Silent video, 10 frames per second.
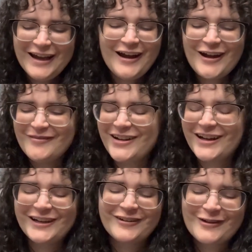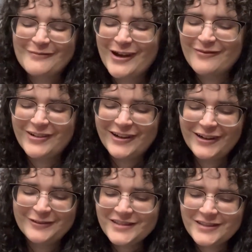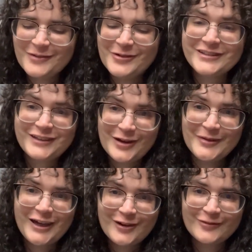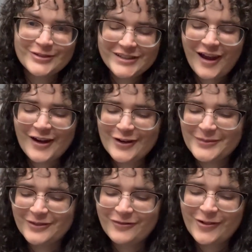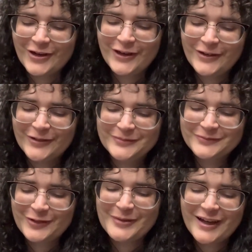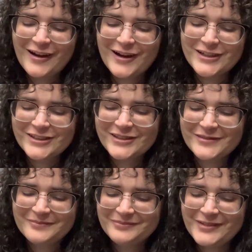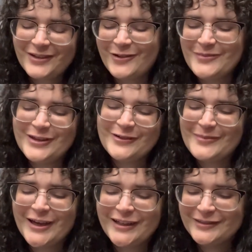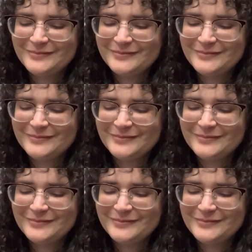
I'm not gonna remember. Someone's coming out of retirement for you. Oh my gosh. Oh me, oh my.